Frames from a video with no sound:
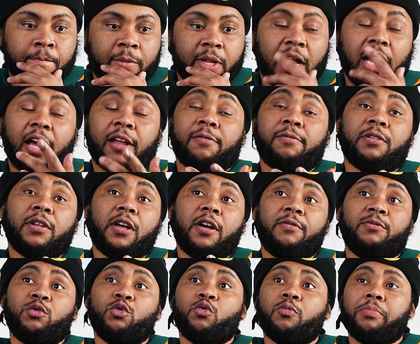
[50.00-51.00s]
I
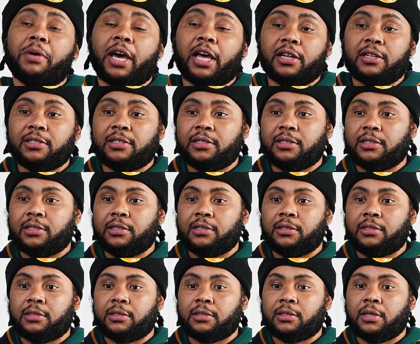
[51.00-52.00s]
love New
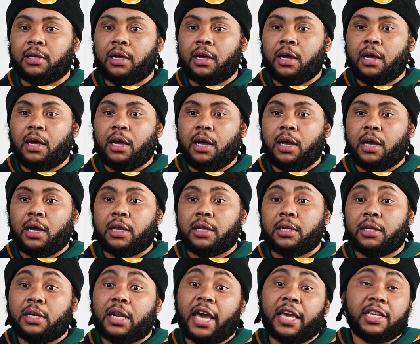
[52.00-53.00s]
Balances,
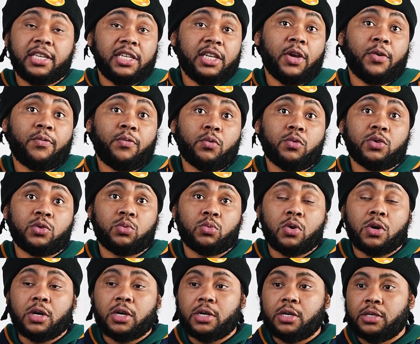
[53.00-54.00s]
Nike Air Force
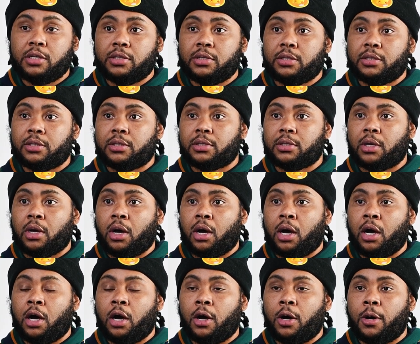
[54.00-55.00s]
Ones.
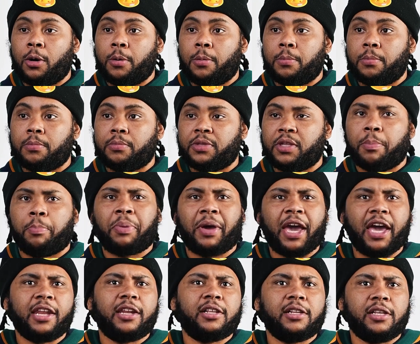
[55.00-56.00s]
The
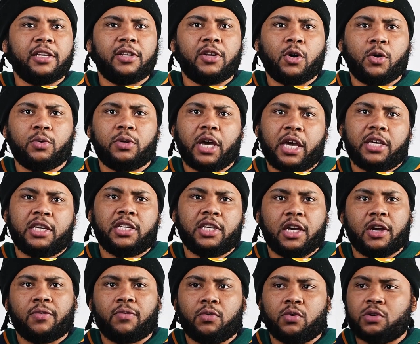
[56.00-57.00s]
paneling on Nike
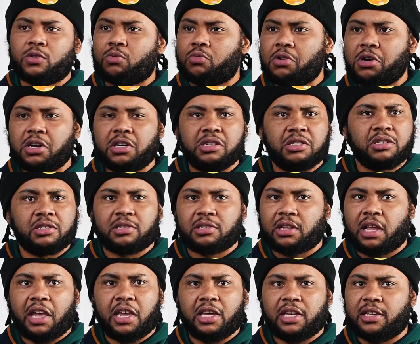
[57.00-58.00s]
Air Force Ones is
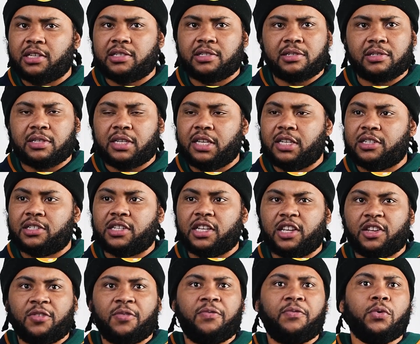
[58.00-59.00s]
like
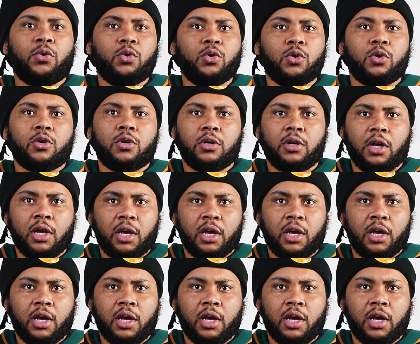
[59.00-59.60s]
is full.